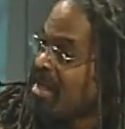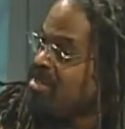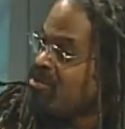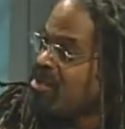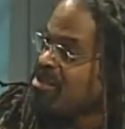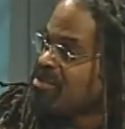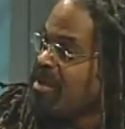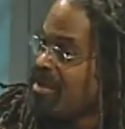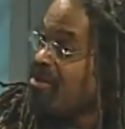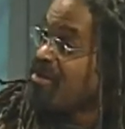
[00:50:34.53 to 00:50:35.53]
as well as
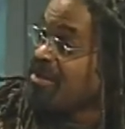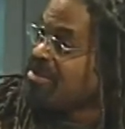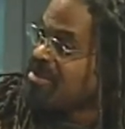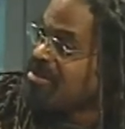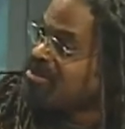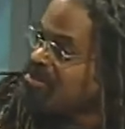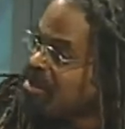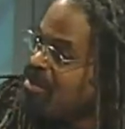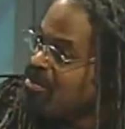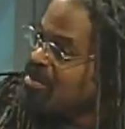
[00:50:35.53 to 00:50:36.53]
my own, and still, you
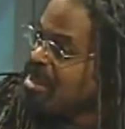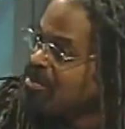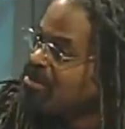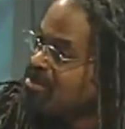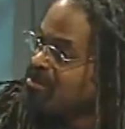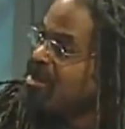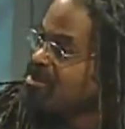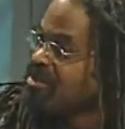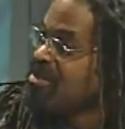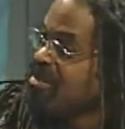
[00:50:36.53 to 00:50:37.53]
know, be able to
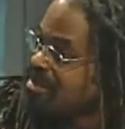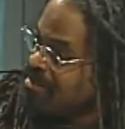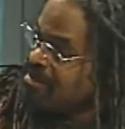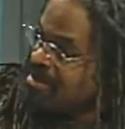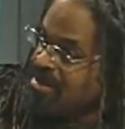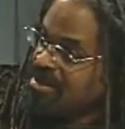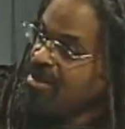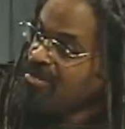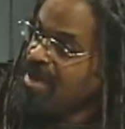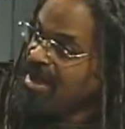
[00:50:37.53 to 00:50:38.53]
function and, you
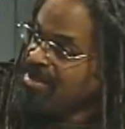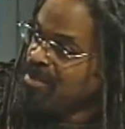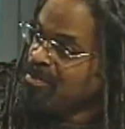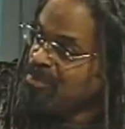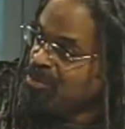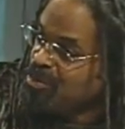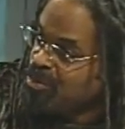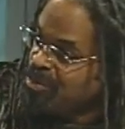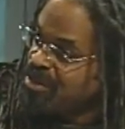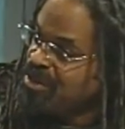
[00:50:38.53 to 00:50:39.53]
know, guide them through a
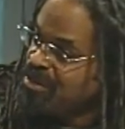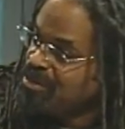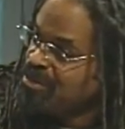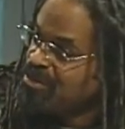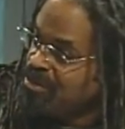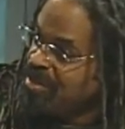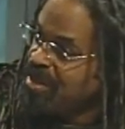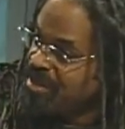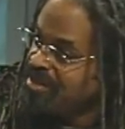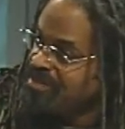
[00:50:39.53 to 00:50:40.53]
particular
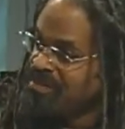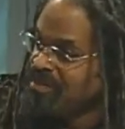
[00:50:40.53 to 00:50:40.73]
thing, and,